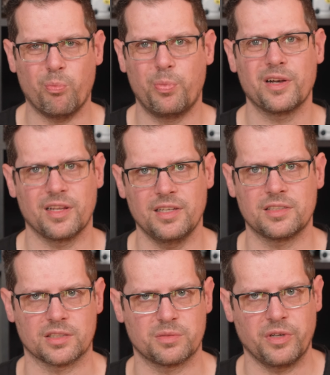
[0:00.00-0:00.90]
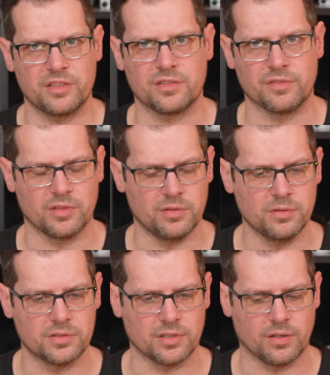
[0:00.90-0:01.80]
But it is expensive to
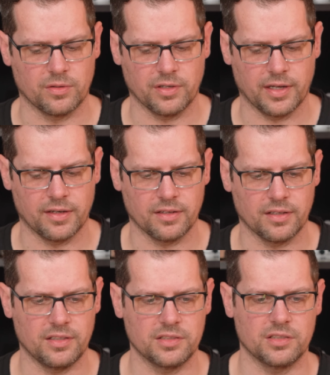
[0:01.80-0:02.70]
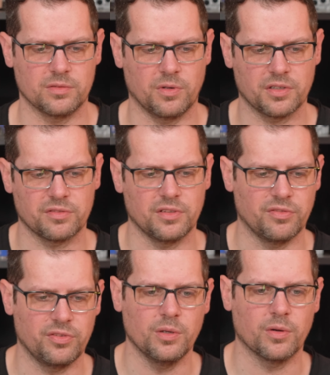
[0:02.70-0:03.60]
do so. And this is one of the
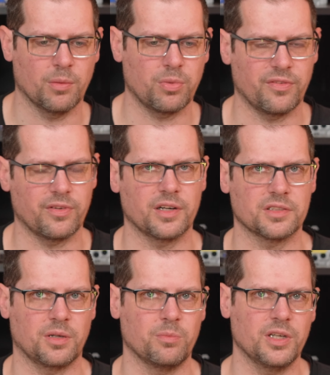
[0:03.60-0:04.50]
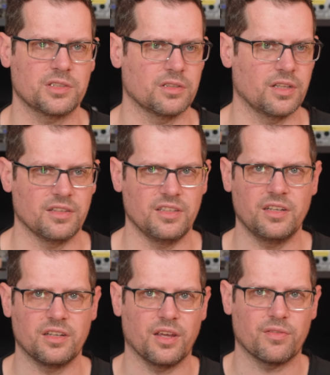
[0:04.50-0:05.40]
few amplifiers I measured that
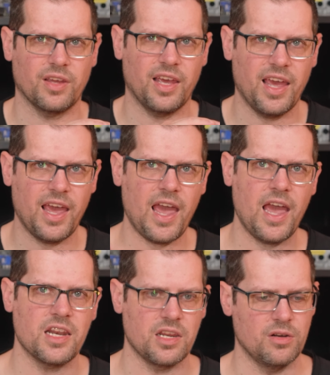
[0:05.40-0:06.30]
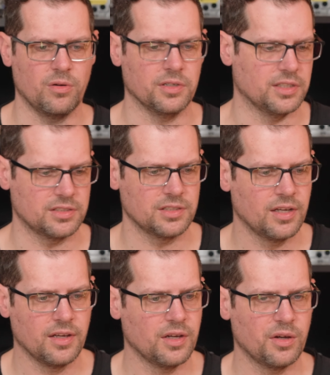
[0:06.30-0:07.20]
didn't have any noise
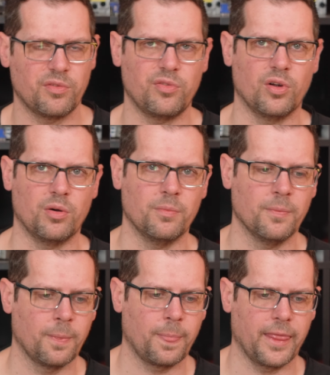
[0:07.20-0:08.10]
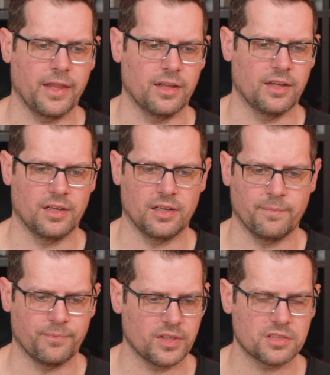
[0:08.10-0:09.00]
from
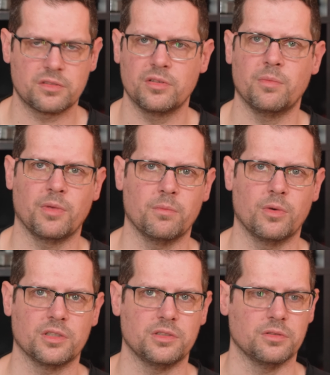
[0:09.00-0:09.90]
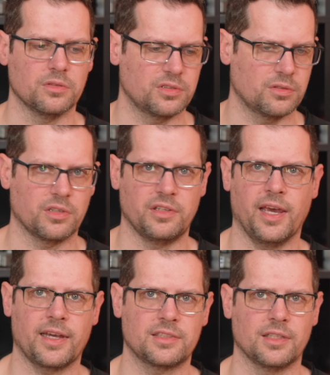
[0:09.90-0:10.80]
streaming modules or
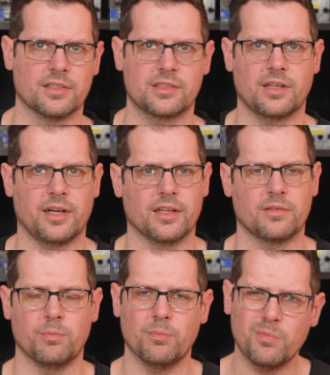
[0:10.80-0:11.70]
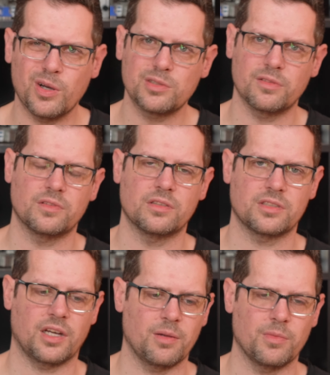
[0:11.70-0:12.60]
DACs inside. Most of the
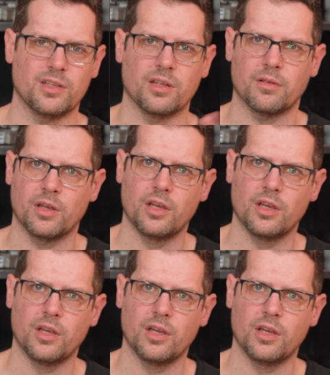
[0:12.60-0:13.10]
time in the